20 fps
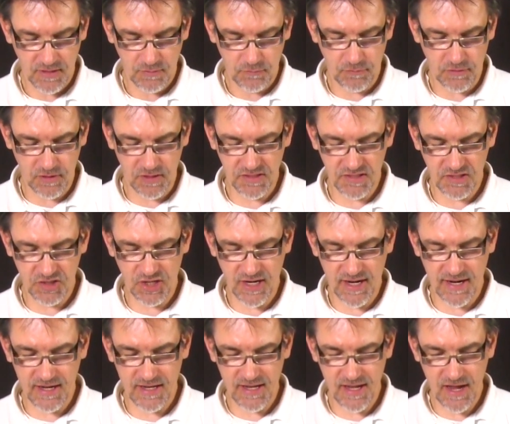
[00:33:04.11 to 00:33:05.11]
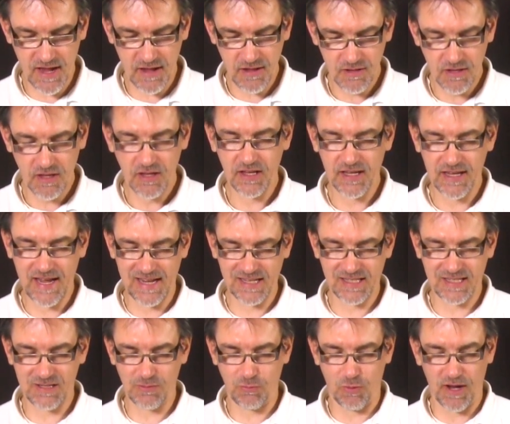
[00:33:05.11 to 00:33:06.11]
First check here.
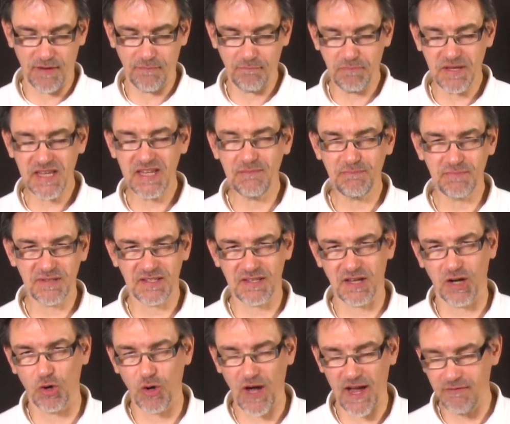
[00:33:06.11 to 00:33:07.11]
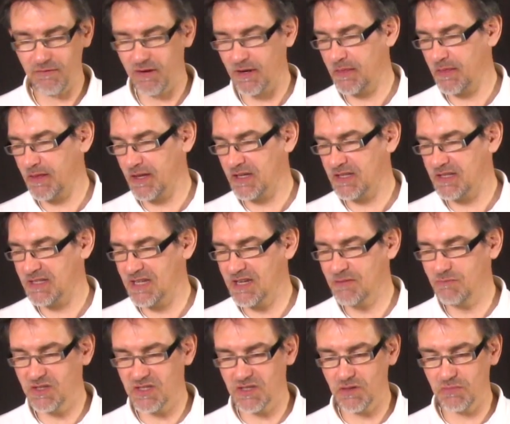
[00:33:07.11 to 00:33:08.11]
Yes, 1 beep, so everything
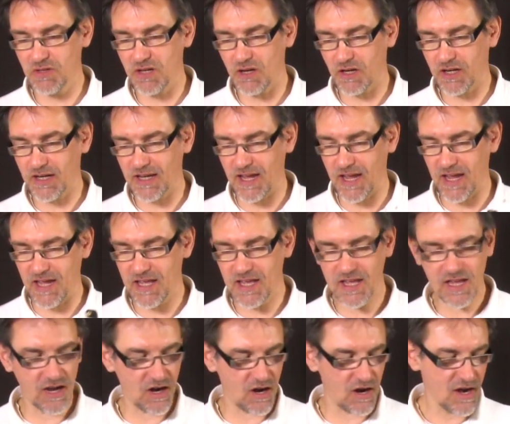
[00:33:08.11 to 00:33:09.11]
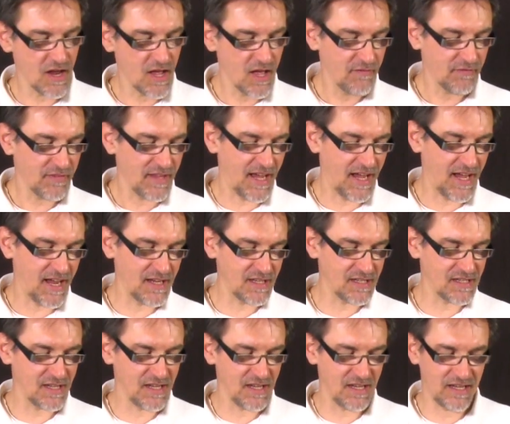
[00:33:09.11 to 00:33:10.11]
seems to be okay here.
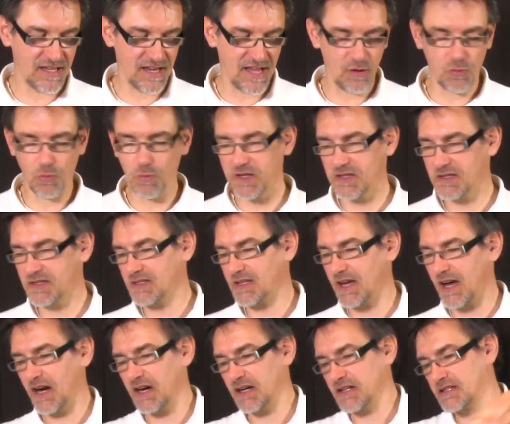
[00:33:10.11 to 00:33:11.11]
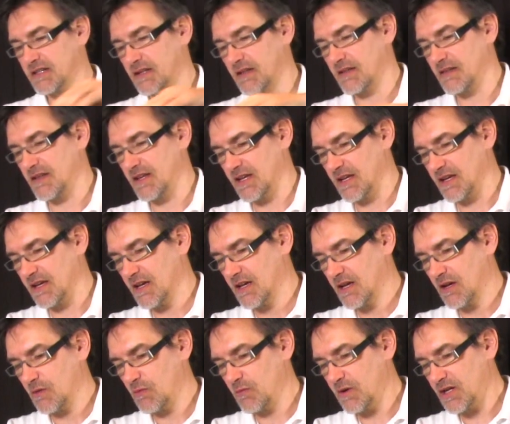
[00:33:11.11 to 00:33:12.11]
And now we start the
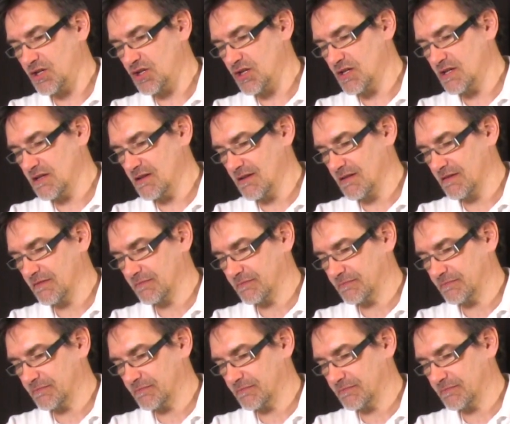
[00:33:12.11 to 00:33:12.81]
vision.